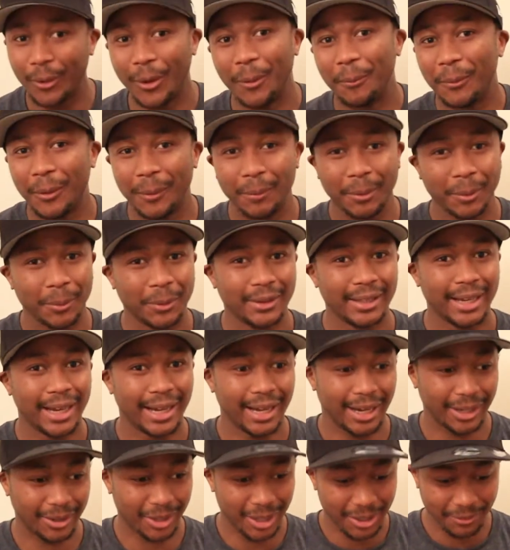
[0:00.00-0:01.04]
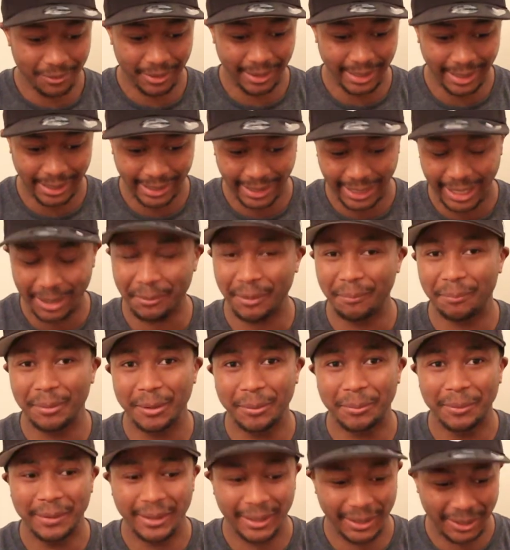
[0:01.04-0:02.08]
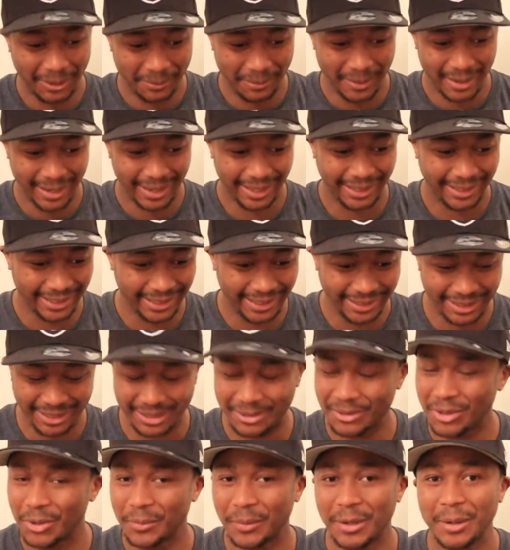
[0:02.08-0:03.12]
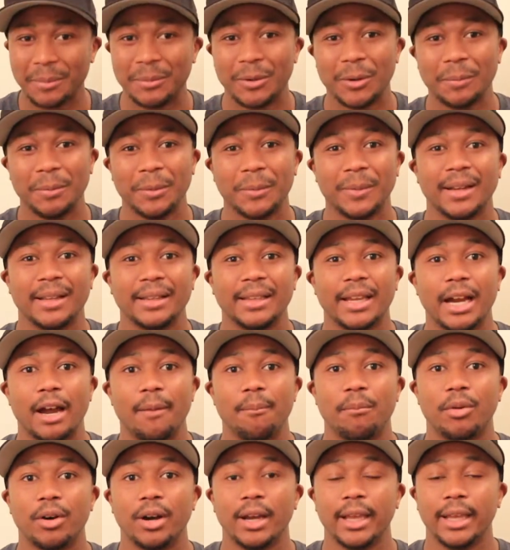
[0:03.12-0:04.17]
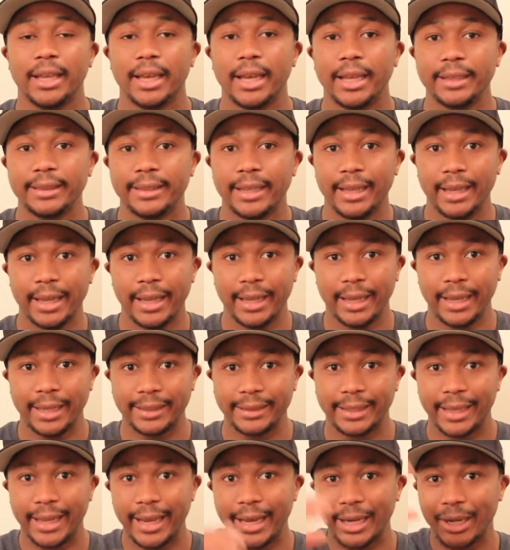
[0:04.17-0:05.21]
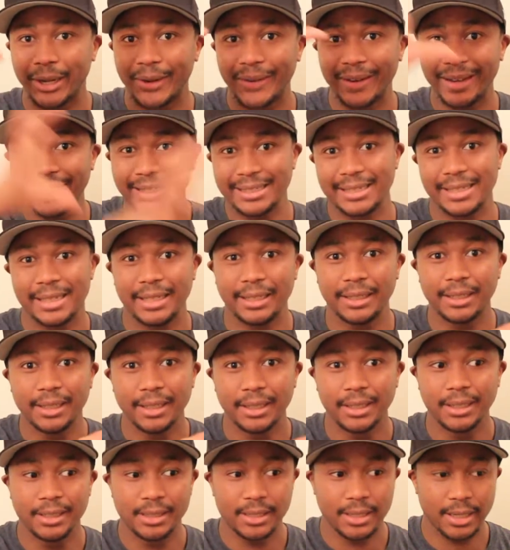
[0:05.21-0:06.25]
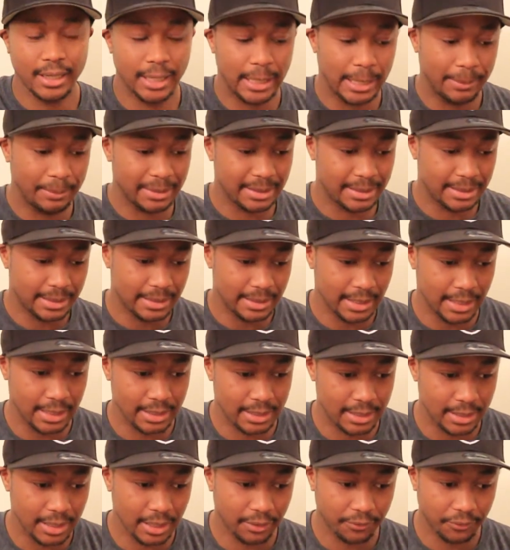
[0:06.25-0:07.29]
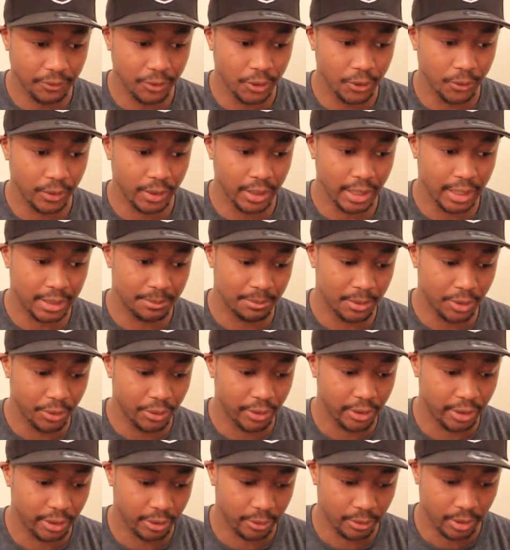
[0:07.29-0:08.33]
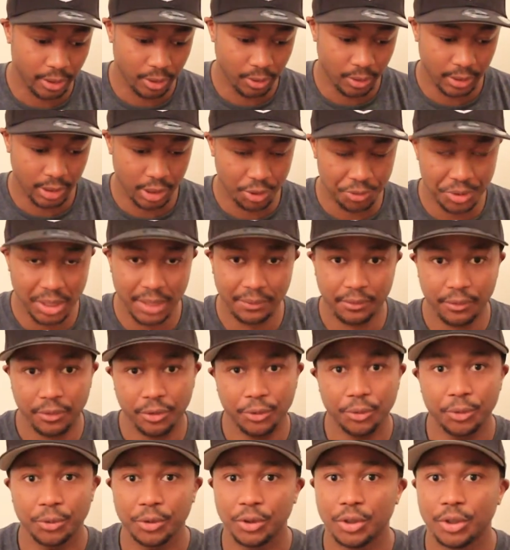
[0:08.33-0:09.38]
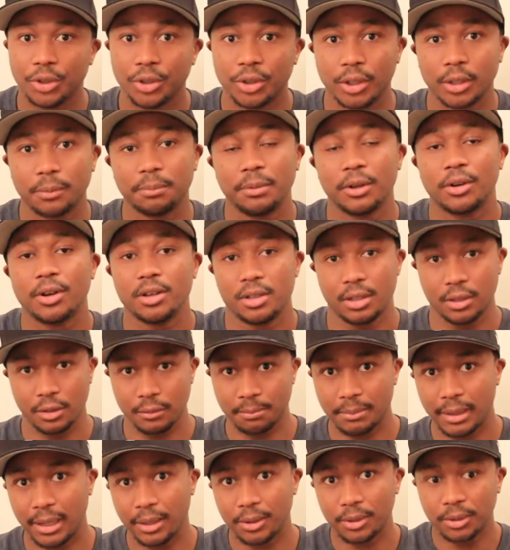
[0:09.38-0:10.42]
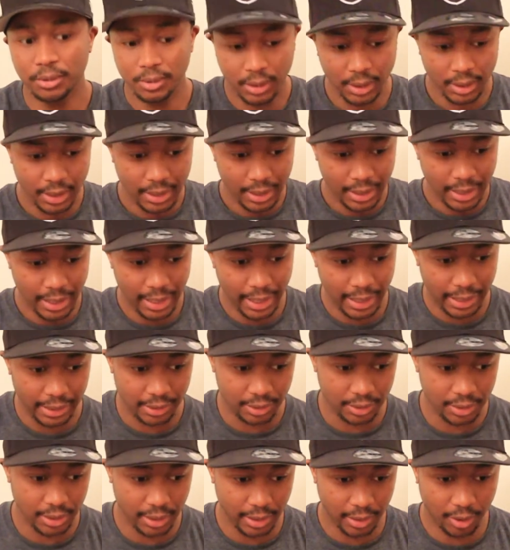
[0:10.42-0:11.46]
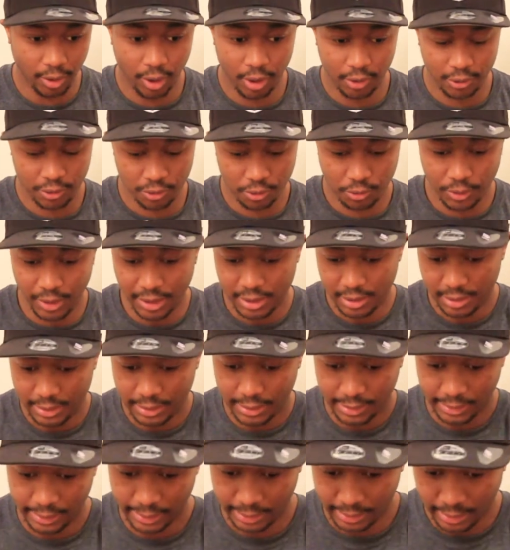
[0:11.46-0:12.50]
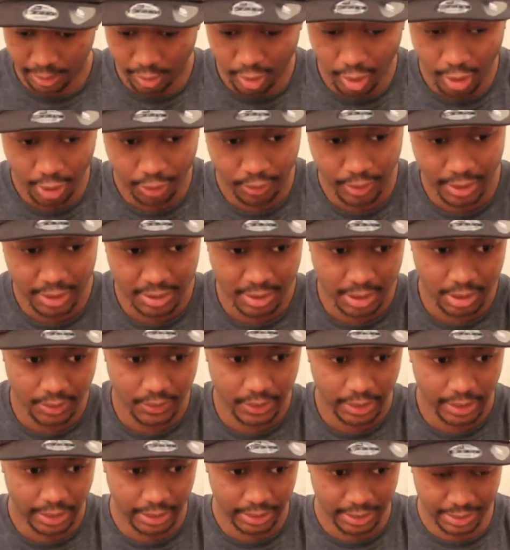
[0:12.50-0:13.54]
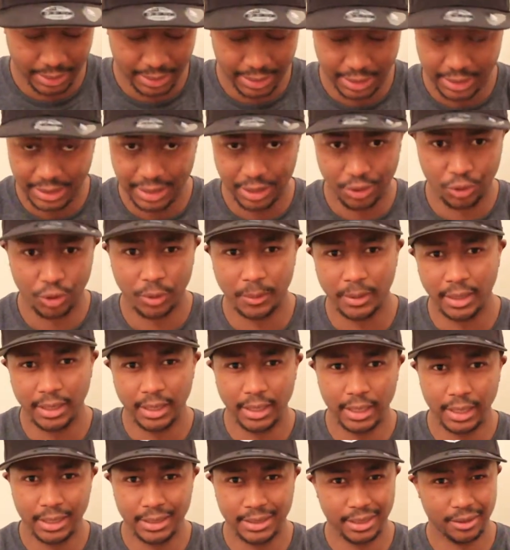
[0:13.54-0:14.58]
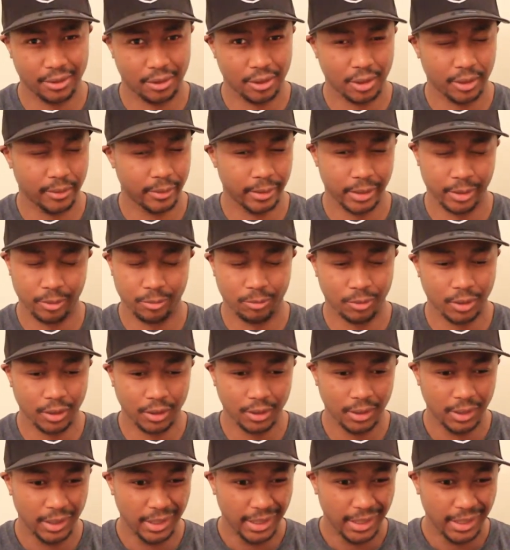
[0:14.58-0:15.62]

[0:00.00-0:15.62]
lot more people die. I can't even like name the people like in my hand. Like there's so many more people that die. But at the end credit scene, it's Nick Fury and Maria Hill, and they're driving through New York because of the battle, and their car just crashes. Like a car crashes, right, and they see nobody there inside the car. They're like, what?